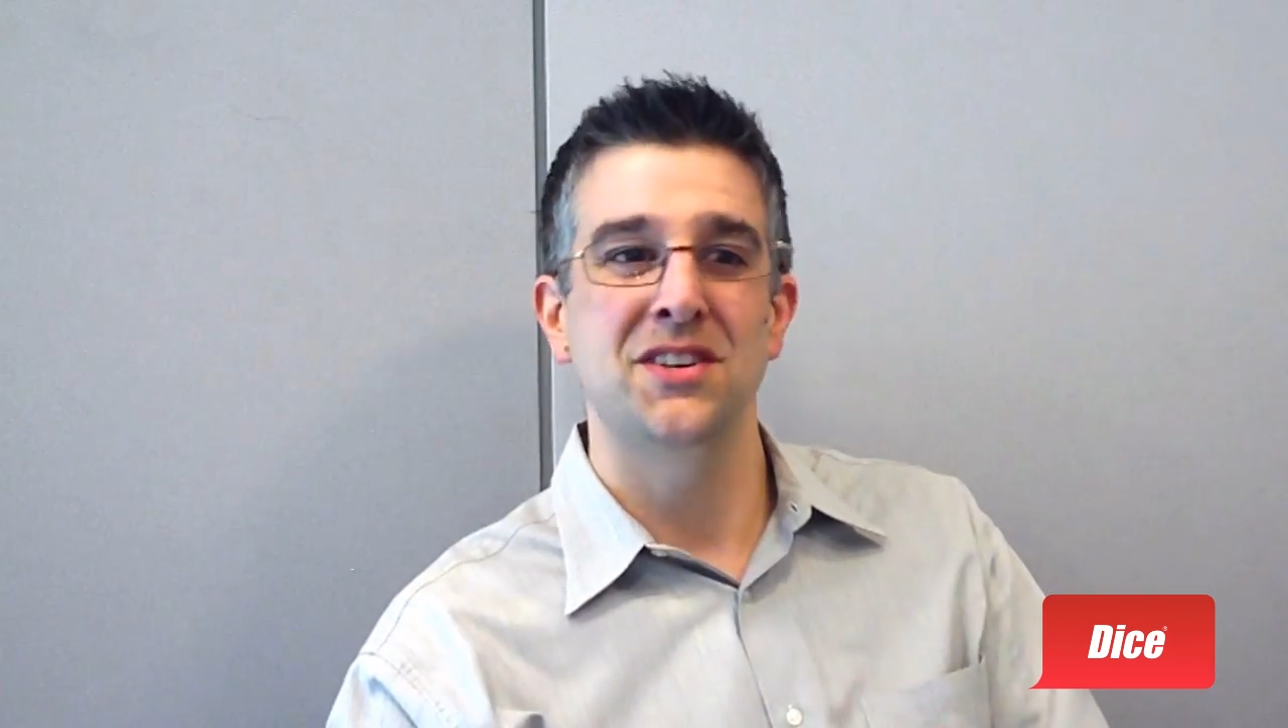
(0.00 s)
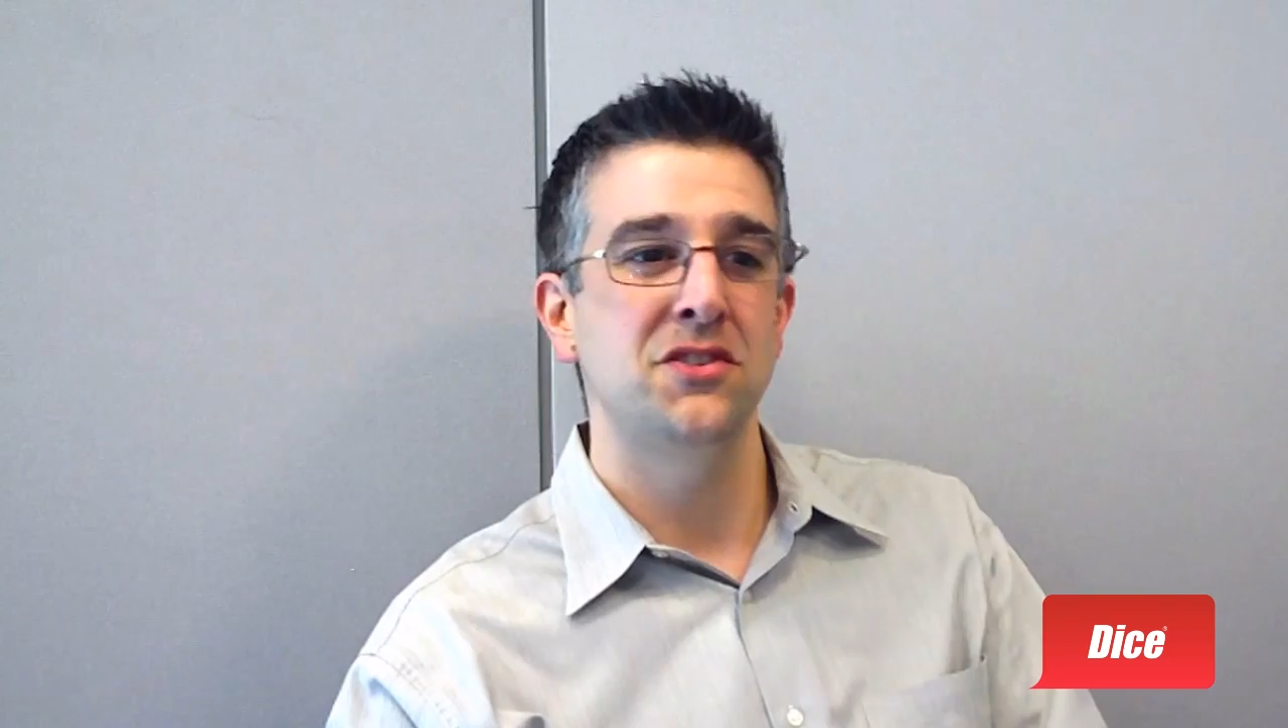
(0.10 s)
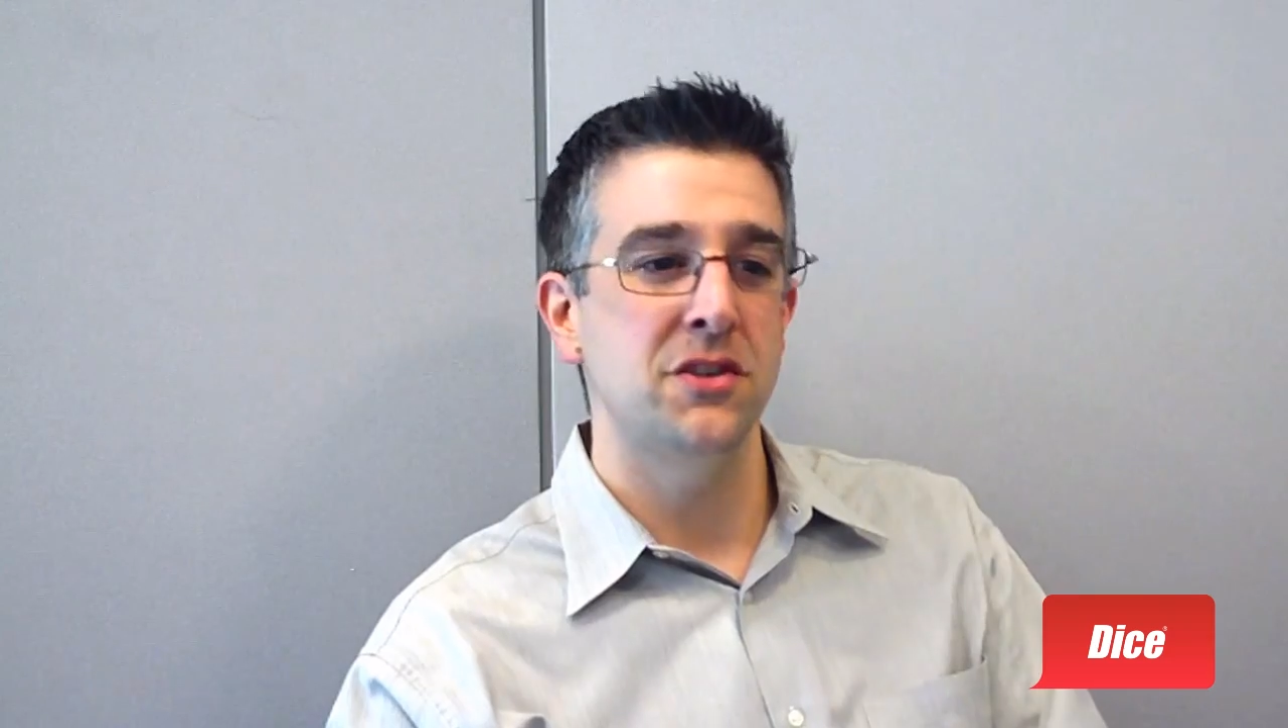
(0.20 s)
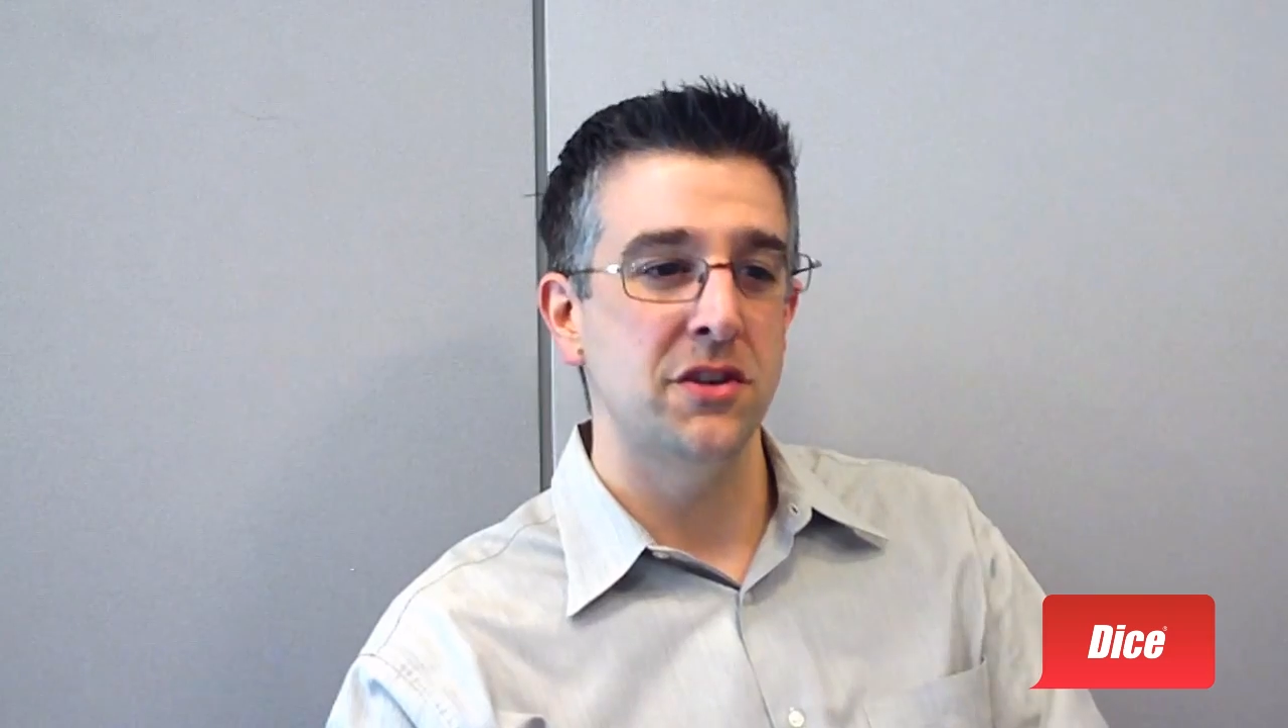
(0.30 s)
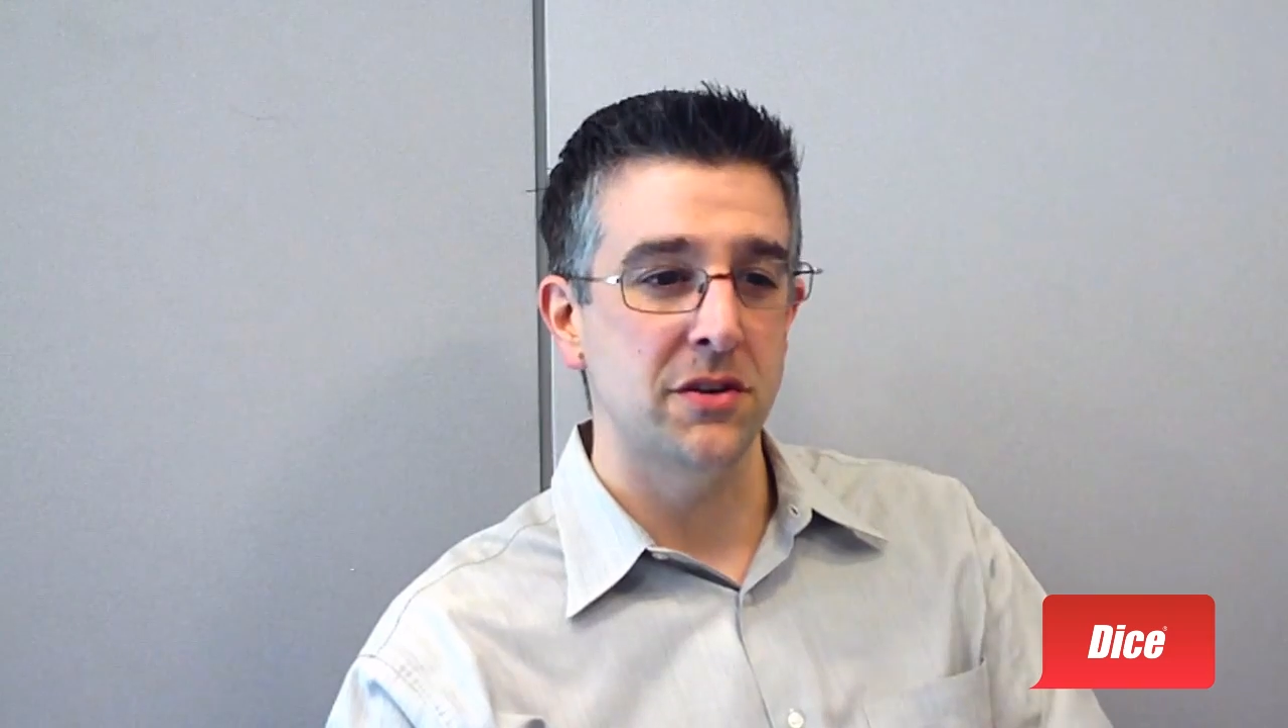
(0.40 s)

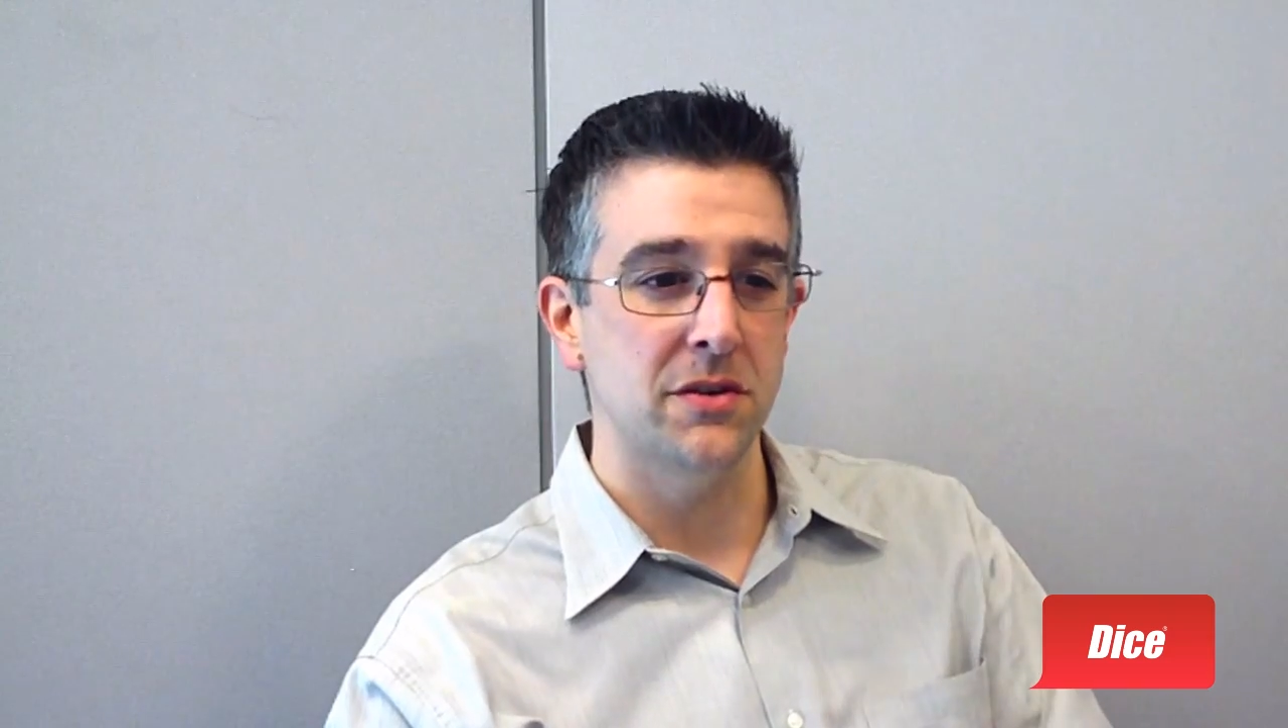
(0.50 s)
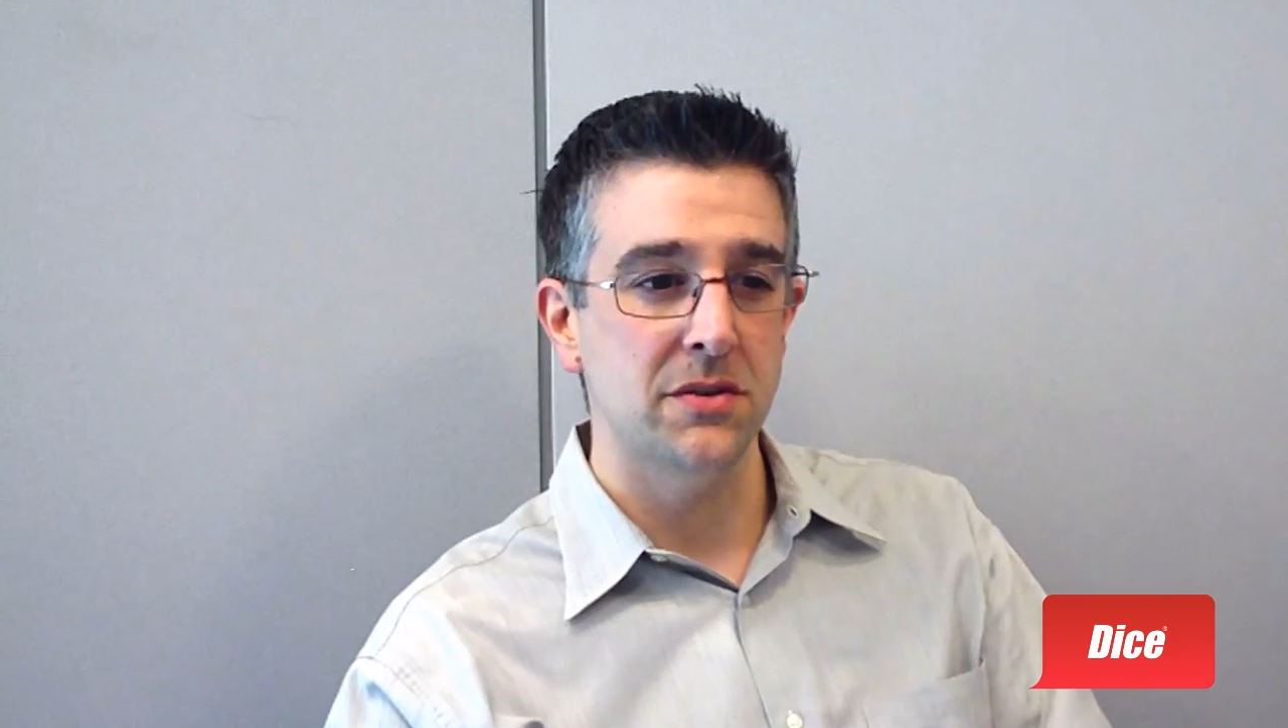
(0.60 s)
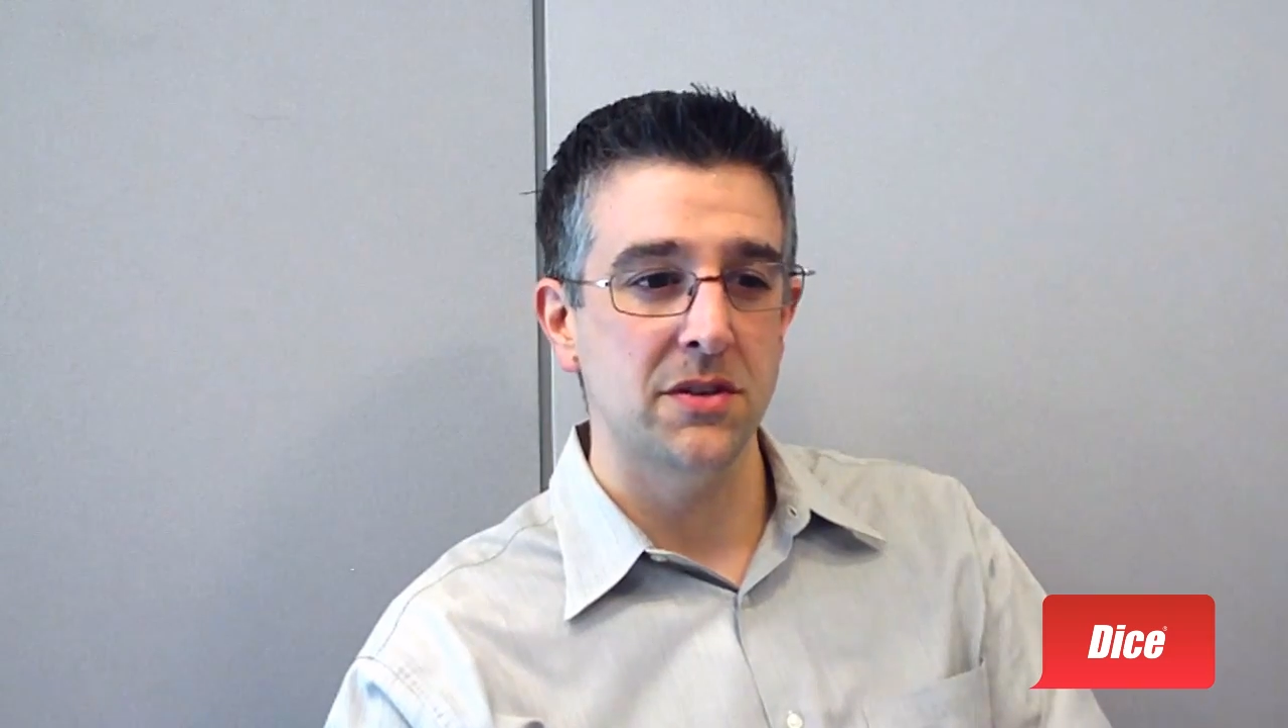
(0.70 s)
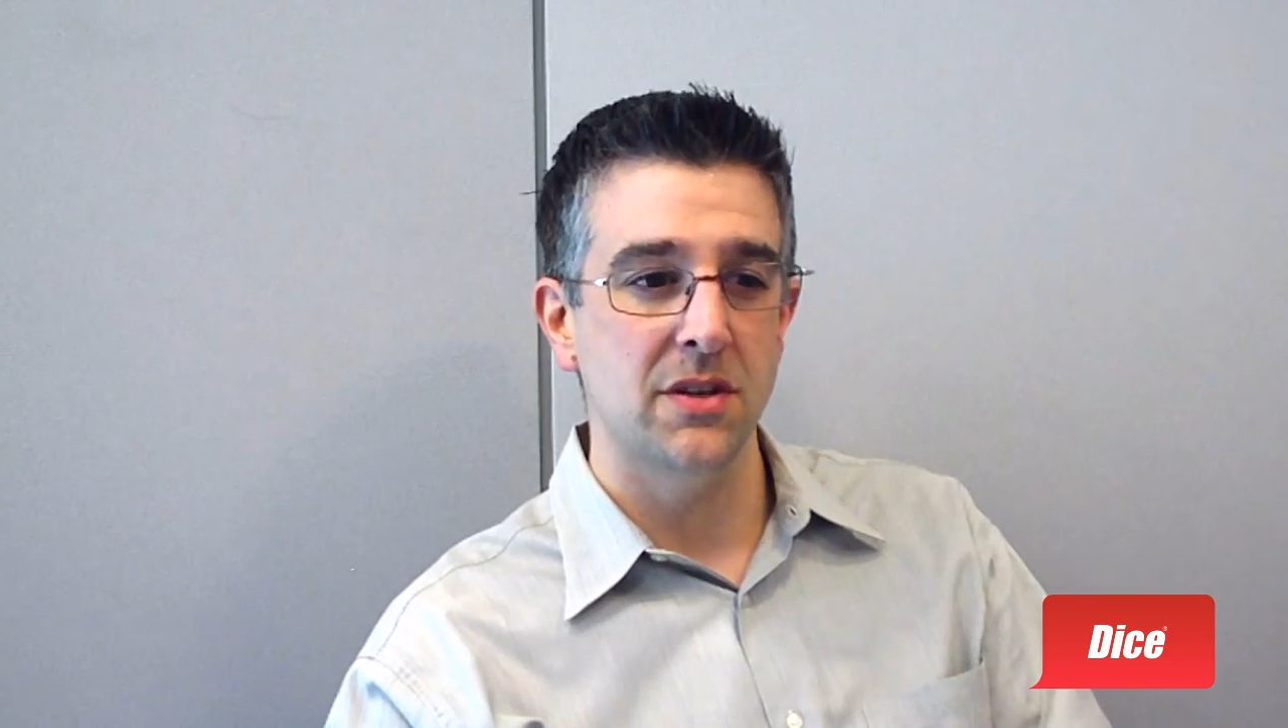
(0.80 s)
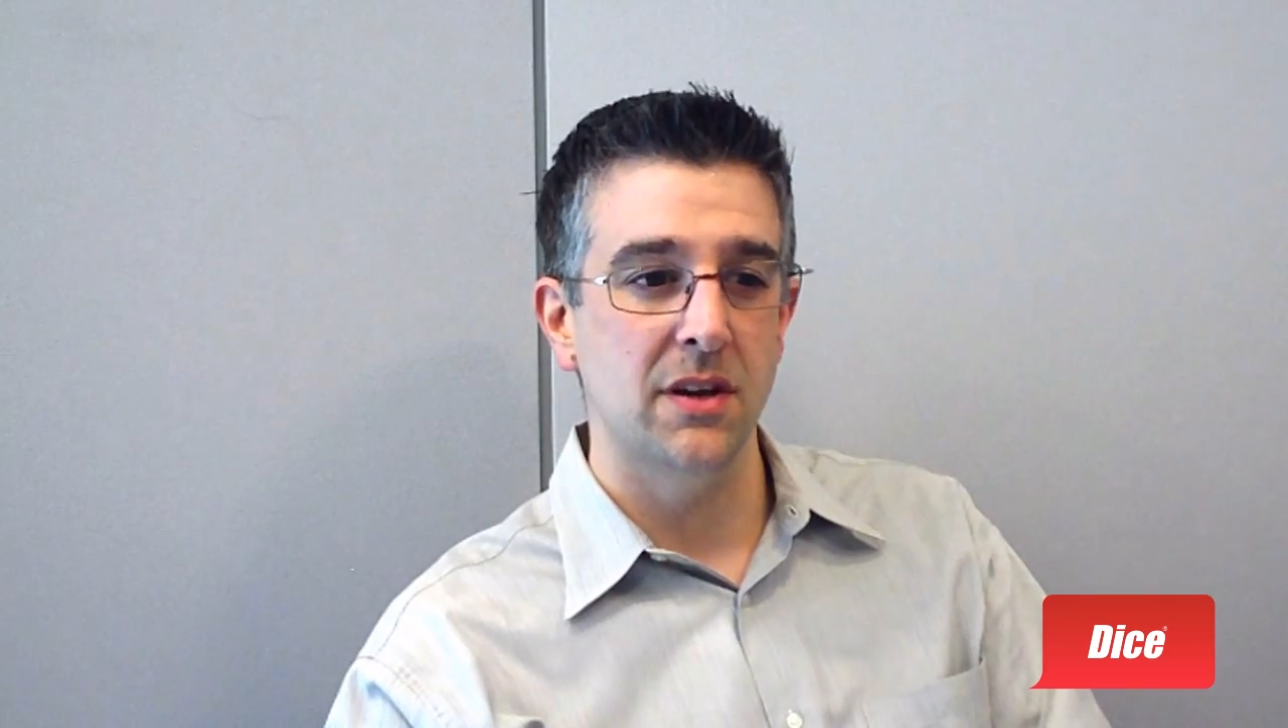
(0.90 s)
engineers,